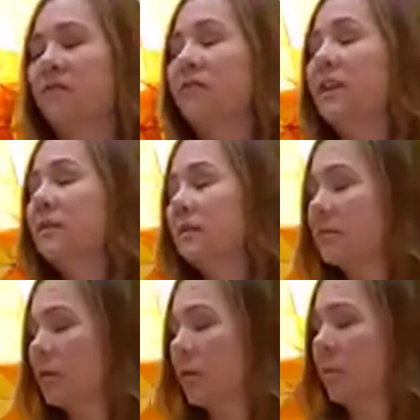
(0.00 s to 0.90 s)
field
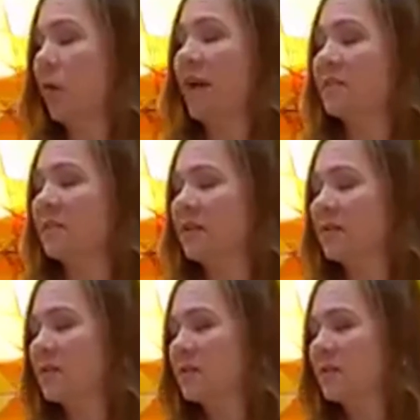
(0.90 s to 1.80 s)
or a
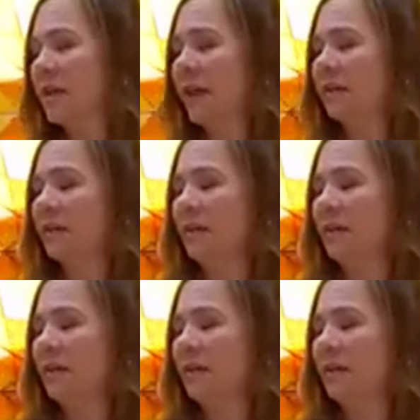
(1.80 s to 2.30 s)
presence that